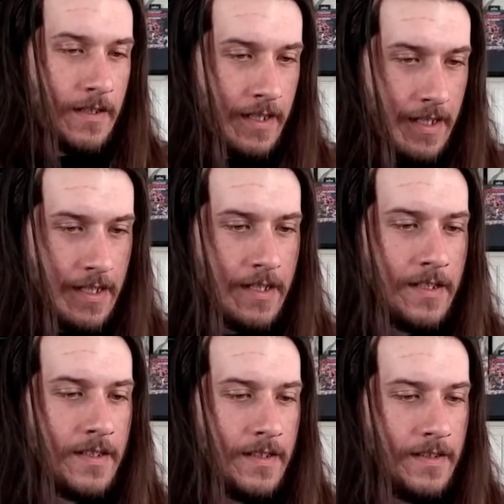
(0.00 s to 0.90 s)

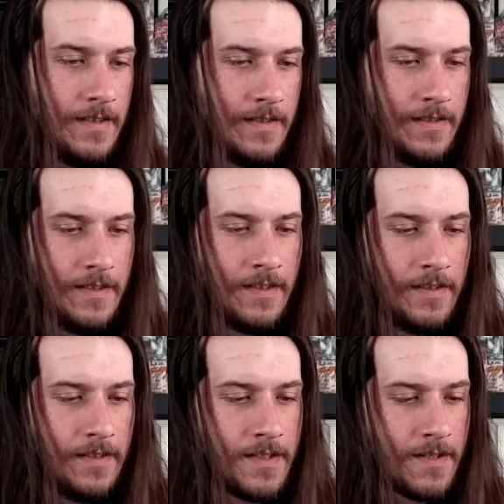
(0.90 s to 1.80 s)
Again,
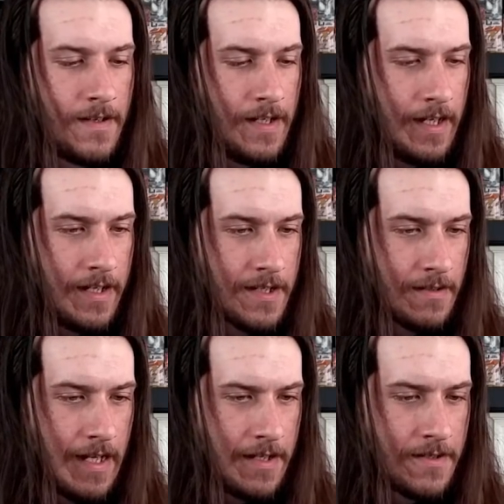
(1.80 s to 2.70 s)
it's already got a
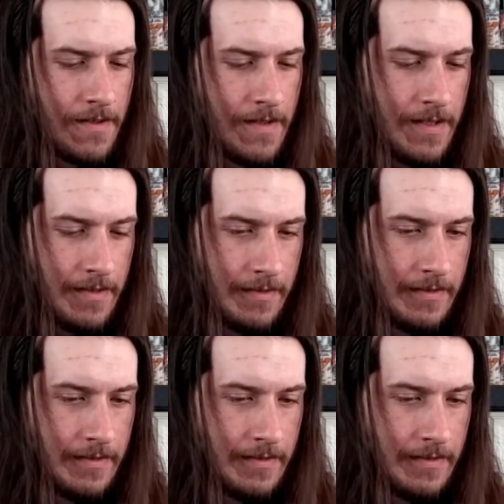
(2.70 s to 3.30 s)
scratch on it.